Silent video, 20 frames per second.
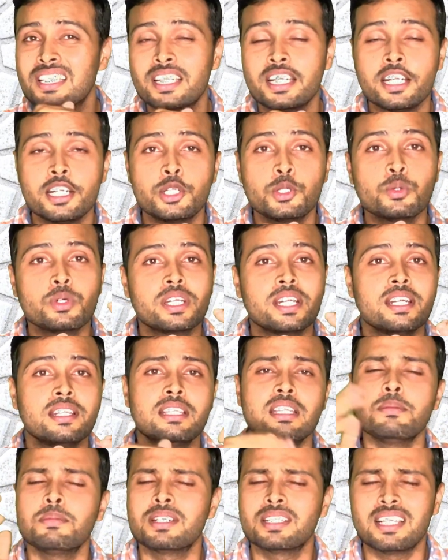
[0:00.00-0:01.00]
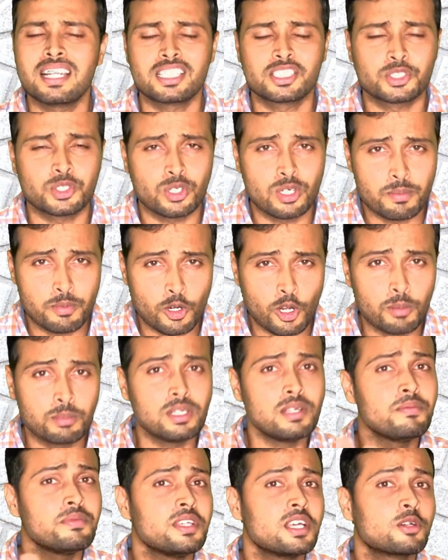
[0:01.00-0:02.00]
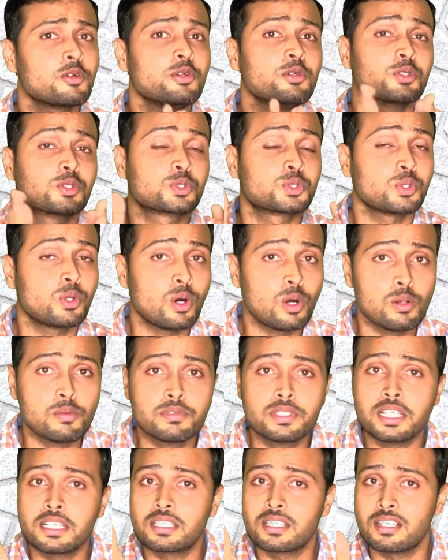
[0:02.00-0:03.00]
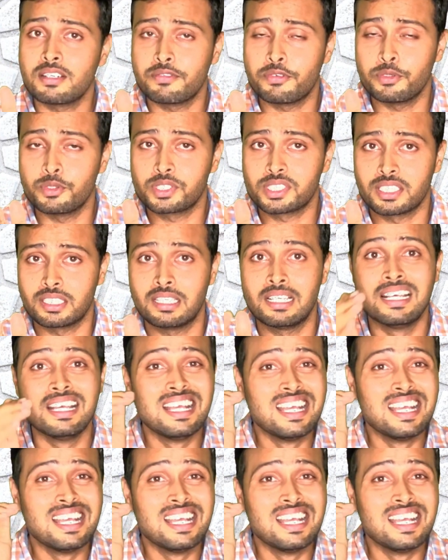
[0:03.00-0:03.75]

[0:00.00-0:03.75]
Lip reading: grade 2, grade 3, but that's not a problem. We are going to solve that confusion.